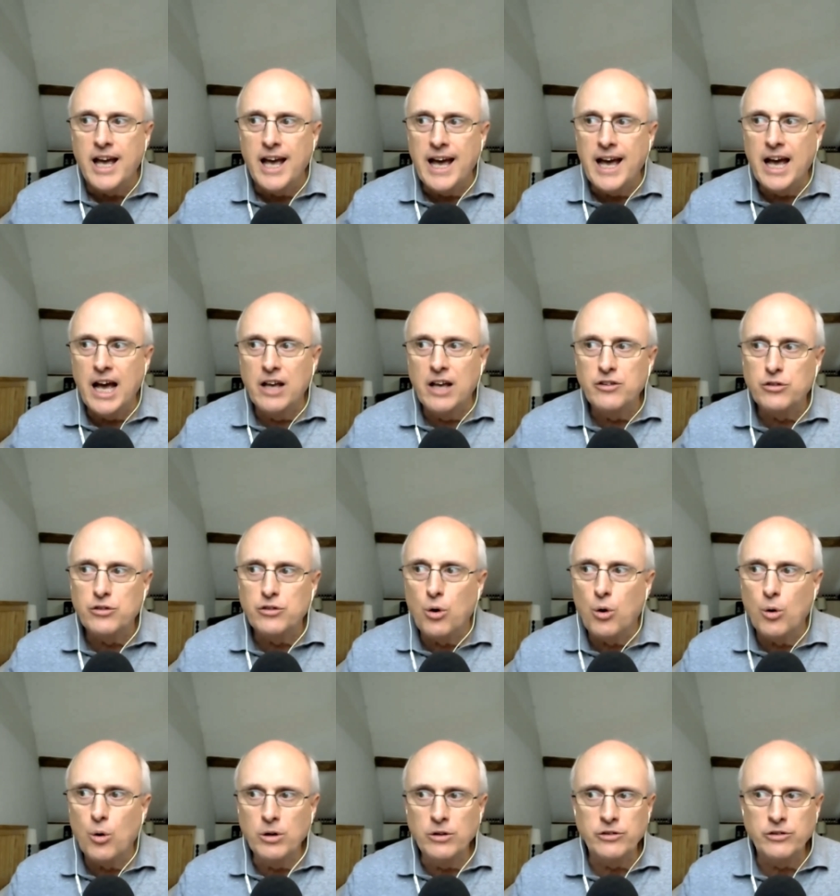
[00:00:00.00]
as
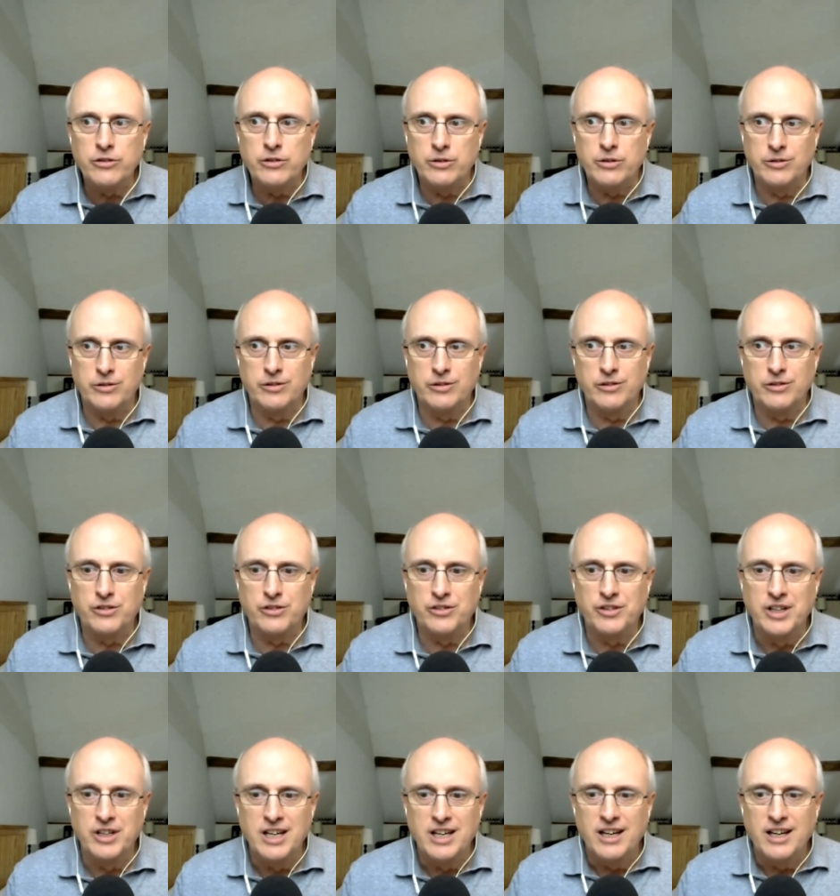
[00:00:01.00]
course
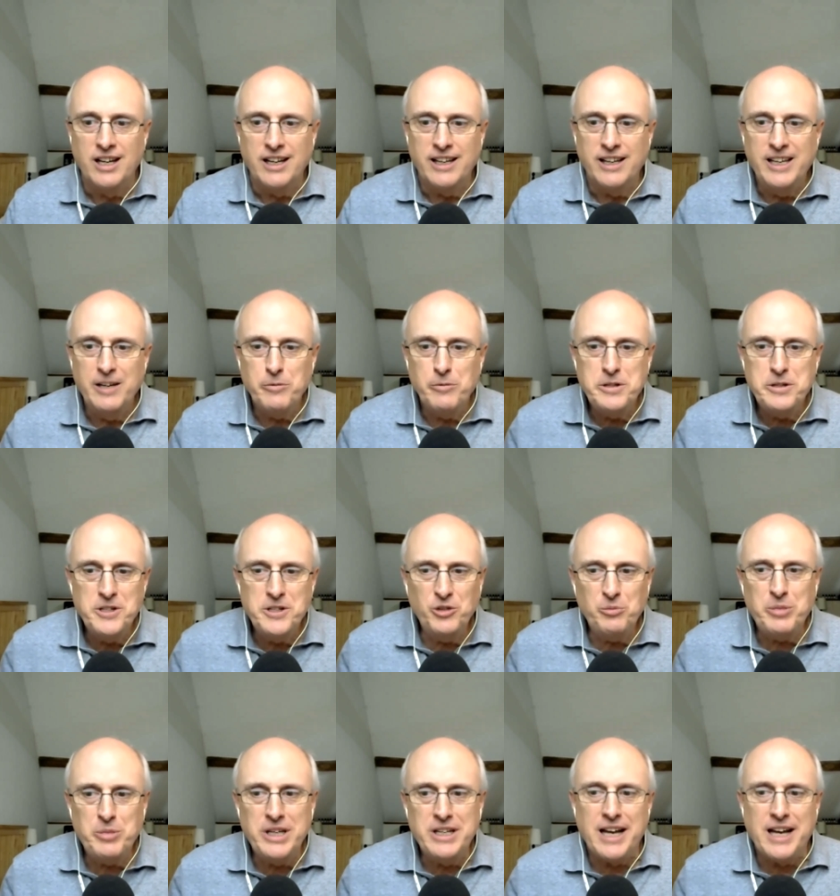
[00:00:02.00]
students, it would
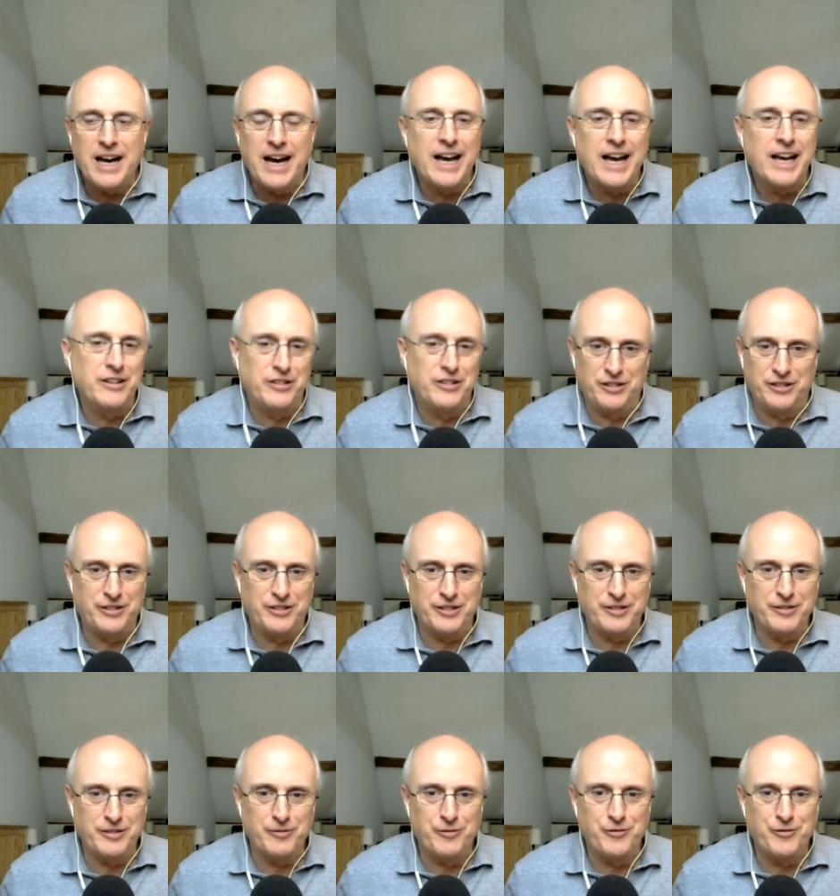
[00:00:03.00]
just be nice
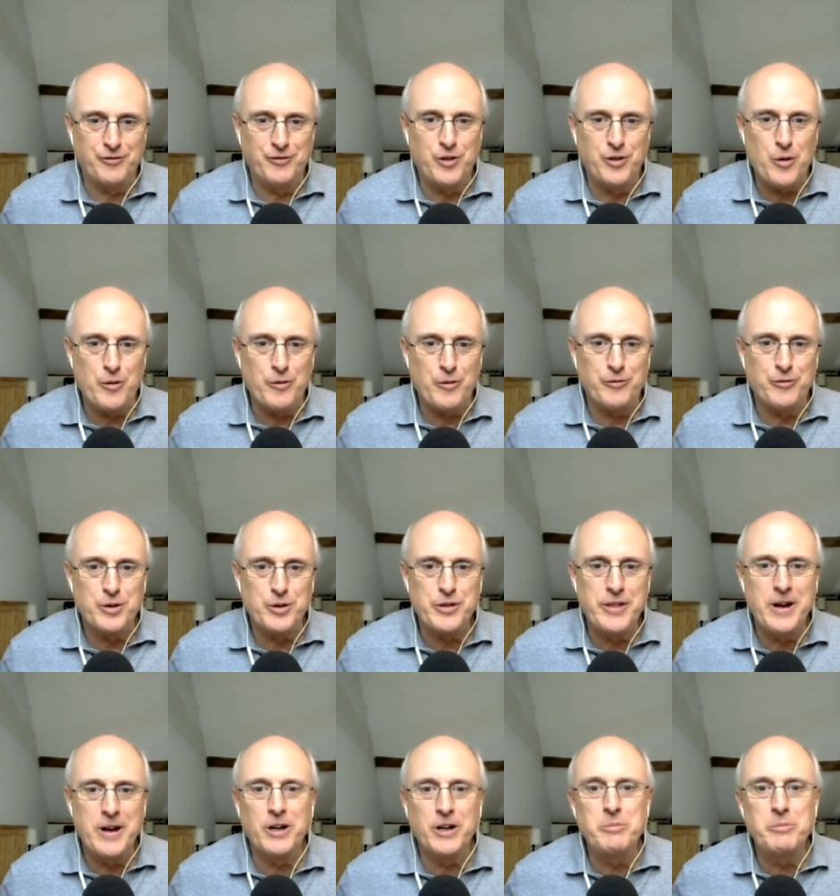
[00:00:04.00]
for
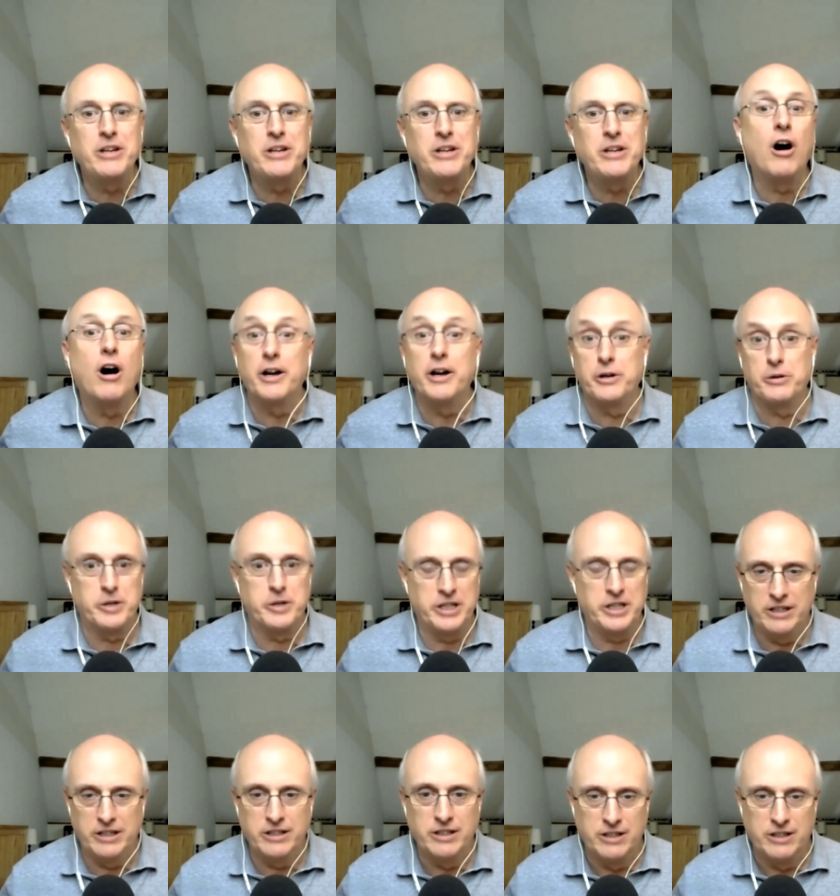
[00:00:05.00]
there to be an
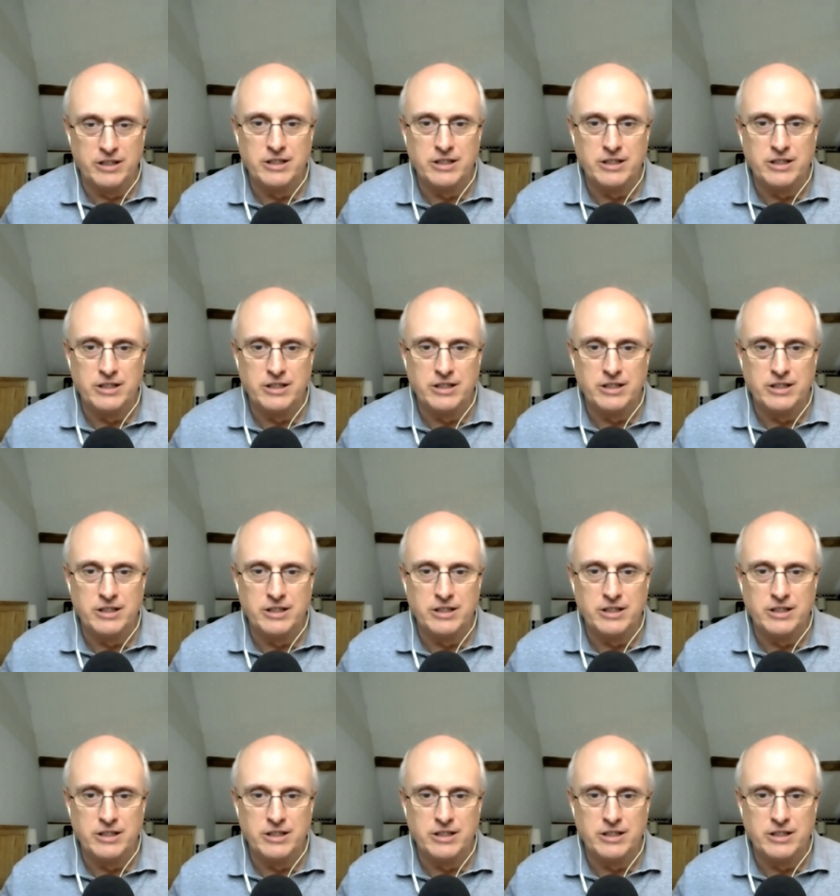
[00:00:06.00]
honoring